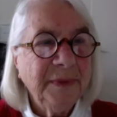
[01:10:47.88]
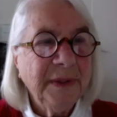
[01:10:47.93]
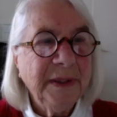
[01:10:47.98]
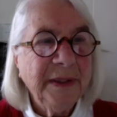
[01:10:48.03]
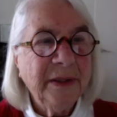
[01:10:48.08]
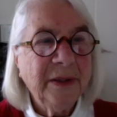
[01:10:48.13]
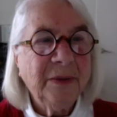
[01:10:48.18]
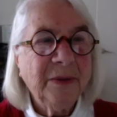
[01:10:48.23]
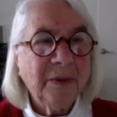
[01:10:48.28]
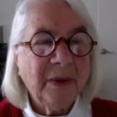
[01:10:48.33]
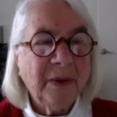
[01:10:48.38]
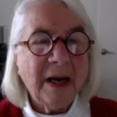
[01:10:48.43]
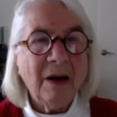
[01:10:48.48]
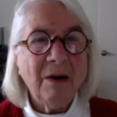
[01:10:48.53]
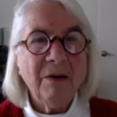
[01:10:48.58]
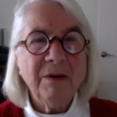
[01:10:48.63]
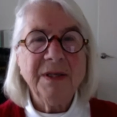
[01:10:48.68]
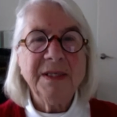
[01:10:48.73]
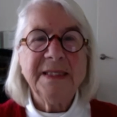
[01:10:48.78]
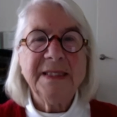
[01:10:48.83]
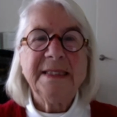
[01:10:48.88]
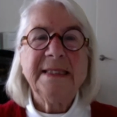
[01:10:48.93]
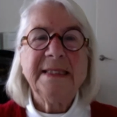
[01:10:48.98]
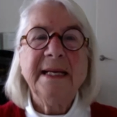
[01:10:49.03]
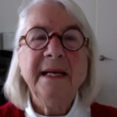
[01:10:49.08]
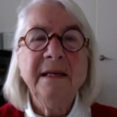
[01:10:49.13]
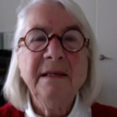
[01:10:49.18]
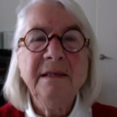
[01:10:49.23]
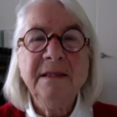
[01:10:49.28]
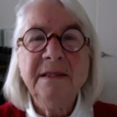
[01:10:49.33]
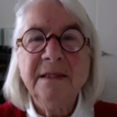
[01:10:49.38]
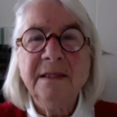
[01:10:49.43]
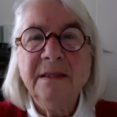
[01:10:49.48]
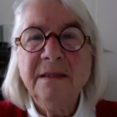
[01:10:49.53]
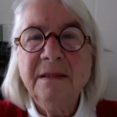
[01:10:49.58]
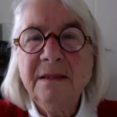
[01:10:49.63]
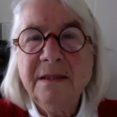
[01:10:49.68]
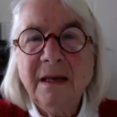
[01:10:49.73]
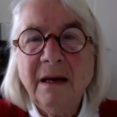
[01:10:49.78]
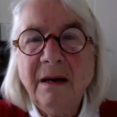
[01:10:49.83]
You know, our
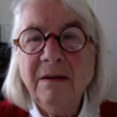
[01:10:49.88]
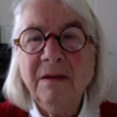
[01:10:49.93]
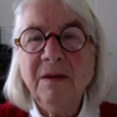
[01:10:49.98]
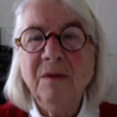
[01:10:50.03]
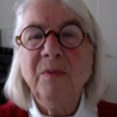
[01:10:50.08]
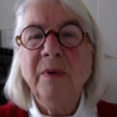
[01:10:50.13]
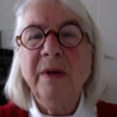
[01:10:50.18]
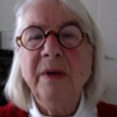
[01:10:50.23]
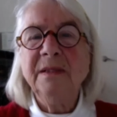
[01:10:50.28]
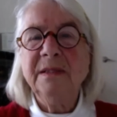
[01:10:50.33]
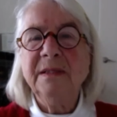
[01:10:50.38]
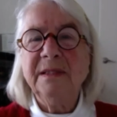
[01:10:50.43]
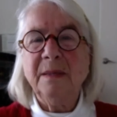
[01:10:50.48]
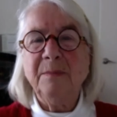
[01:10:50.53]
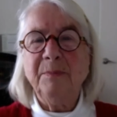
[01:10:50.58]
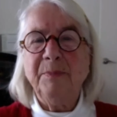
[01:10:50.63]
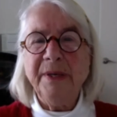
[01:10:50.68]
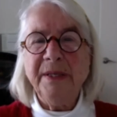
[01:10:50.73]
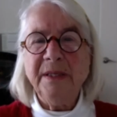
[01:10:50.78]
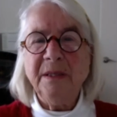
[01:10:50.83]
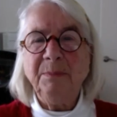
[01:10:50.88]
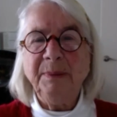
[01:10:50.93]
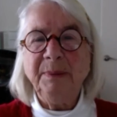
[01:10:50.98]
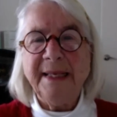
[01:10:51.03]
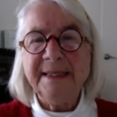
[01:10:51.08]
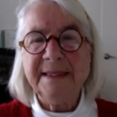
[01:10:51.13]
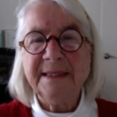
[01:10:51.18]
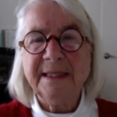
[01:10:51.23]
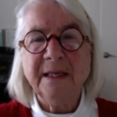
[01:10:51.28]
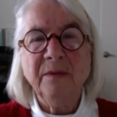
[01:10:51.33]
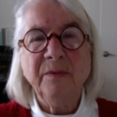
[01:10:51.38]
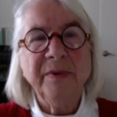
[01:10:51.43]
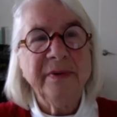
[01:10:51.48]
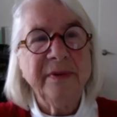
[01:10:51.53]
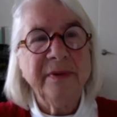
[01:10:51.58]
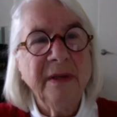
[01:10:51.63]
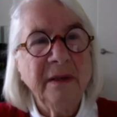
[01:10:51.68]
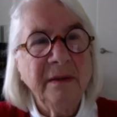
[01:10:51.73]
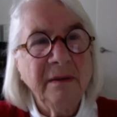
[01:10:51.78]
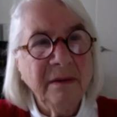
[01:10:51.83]
senses are the ones that bring the blessing
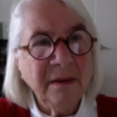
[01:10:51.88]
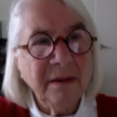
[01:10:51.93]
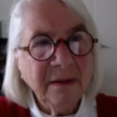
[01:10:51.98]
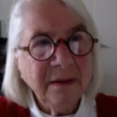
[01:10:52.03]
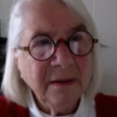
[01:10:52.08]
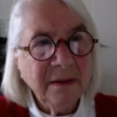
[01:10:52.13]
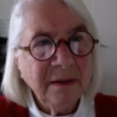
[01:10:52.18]
within.